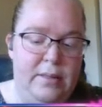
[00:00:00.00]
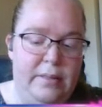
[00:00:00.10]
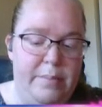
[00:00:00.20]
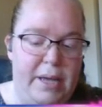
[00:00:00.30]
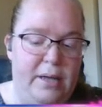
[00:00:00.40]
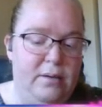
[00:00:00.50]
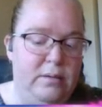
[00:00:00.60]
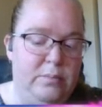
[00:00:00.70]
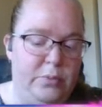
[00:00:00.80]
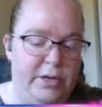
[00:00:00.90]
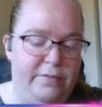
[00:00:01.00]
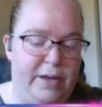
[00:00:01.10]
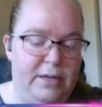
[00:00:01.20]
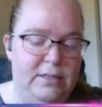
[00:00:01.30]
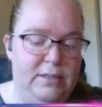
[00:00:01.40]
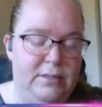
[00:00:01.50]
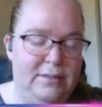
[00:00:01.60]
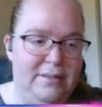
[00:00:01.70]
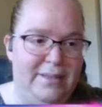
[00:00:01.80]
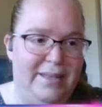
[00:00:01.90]
"The man, Prefect."
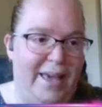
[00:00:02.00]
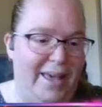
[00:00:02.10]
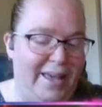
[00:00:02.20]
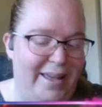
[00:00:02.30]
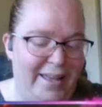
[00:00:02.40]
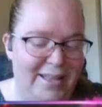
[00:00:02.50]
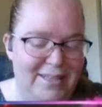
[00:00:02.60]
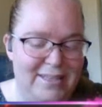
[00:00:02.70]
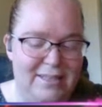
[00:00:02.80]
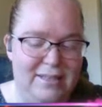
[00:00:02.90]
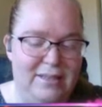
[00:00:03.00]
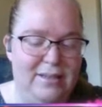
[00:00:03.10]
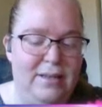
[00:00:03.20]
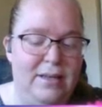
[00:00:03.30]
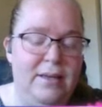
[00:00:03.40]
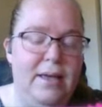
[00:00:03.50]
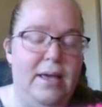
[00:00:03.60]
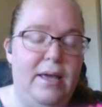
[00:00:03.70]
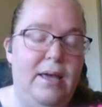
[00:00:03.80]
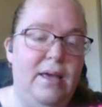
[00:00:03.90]
"Yes?"
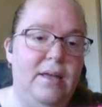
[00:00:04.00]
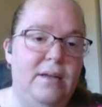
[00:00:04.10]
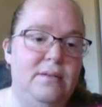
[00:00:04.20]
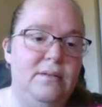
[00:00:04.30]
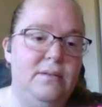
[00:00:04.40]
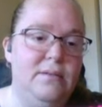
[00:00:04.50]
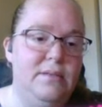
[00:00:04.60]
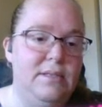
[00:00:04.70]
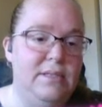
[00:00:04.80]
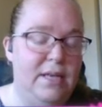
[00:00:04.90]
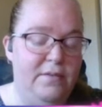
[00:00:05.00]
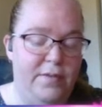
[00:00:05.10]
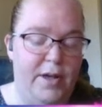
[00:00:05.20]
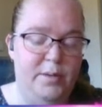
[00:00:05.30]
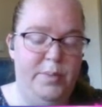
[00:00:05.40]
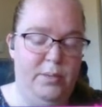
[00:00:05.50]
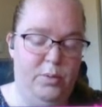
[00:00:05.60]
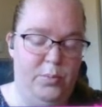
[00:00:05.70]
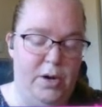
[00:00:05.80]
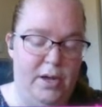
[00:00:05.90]
"And Zaphod
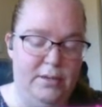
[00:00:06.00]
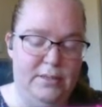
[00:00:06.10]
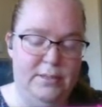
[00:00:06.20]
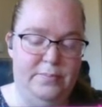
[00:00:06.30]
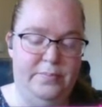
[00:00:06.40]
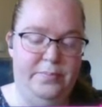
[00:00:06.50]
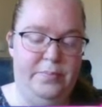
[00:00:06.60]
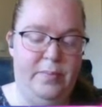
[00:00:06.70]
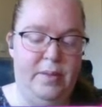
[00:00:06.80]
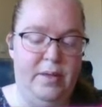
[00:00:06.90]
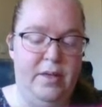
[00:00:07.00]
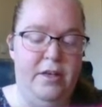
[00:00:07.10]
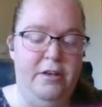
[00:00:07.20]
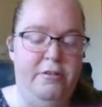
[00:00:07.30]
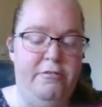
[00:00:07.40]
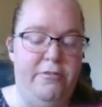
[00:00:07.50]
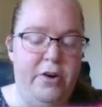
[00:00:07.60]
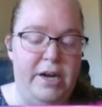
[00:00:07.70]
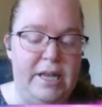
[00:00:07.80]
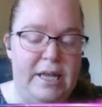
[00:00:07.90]
Beeblebrox." For
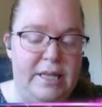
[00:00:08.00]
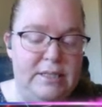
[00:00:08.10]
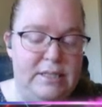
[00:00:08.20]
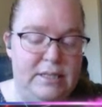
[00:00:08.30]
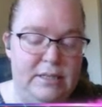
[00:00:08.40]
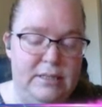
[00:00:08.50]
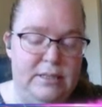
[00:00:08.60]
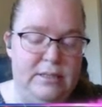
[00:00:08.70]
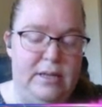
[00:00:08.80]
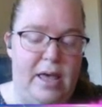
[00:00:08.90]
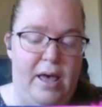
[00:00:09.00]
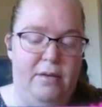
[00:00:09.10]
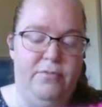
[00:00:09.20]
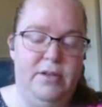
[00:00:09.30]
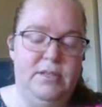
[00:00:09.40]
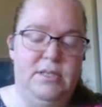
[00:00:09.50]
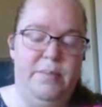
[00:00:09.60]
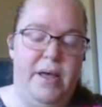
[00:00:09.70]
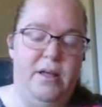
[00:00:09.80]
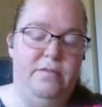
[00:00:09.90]
an instant, Half-Front's
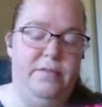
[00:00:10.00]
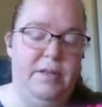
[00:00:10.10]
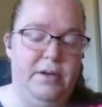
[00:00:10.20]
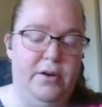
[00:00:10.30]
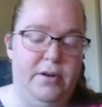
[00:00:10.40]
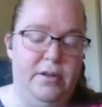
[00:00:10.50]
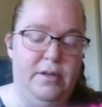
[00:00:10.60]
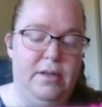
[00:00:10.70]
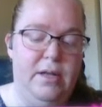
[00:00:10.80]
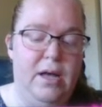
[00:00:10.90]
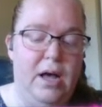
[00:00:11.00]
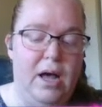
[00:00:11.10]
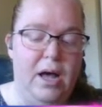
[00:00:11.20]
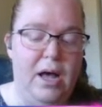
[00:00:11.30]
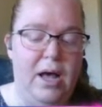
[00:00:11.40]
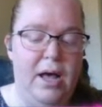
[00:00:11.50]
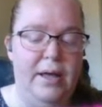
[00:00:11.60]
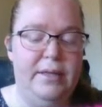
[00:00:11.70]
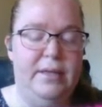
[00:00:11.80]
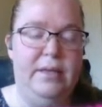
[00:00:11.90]
smile flickered. "Ah,
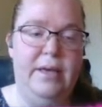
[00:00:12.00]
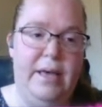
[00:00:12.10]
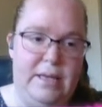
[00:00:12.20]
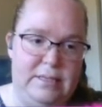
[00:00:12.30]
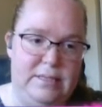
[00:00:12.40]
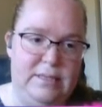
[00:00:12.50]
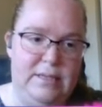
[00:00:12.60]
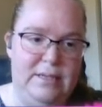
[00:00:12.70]
yes," he